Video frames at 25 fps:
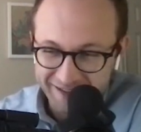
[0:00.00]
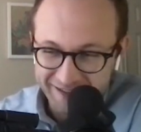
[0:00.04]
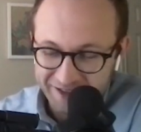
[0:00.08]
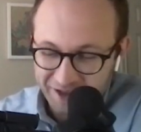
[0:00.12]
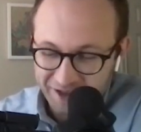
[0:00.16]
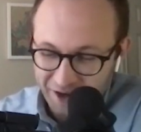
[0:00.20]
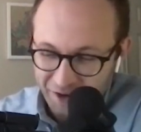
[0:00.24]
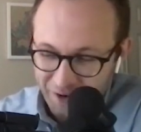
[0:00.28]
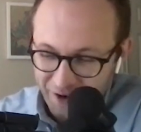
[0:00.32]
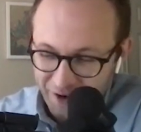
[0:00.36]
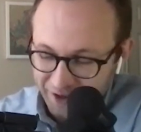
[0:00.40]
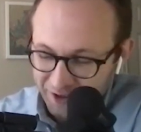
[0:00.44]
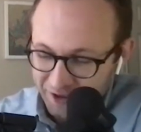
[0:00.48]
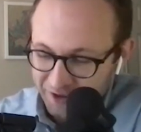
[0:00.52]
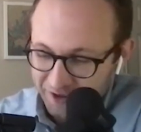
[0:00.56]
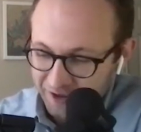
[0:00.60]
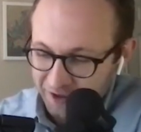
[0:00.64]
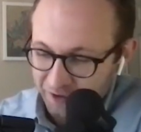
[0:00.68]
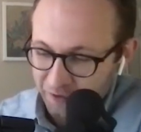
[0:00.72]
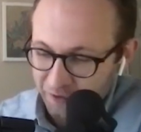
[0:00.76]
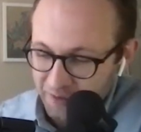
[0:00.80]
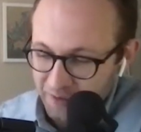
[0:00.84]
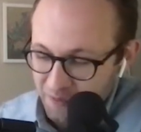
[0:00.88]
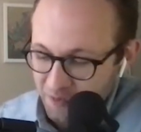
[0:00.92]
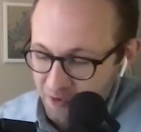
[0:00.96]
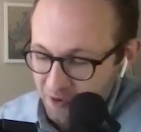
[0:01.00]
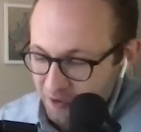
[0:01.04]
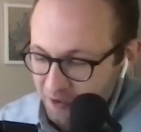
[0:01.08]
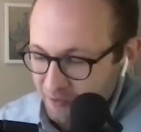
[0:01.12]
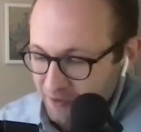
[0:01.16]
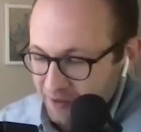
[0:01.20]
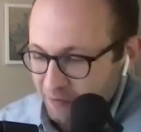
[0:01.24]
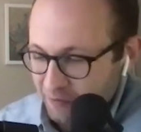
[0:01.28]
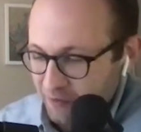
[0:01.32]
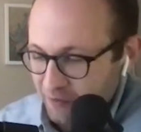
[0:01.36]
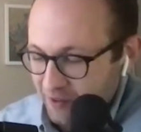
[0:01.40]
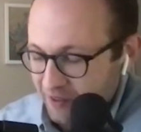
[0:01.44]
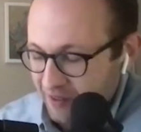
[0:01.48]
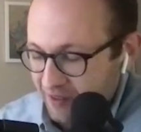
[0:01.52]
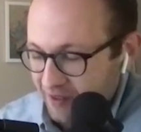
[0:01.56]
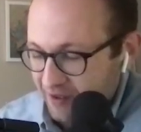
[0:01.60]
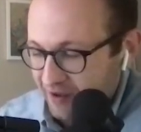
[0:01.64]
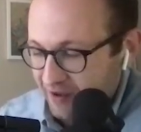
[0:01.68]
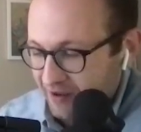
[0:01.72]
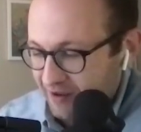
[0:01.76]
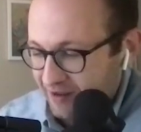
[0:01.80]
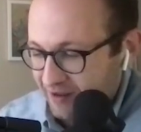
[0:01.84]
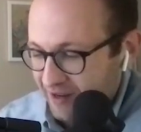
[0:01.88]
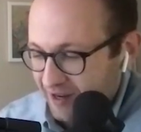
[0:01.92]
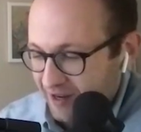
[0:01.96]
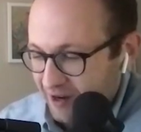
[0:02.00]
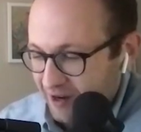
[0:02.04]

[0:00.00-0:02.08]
So I couldn't agree more with the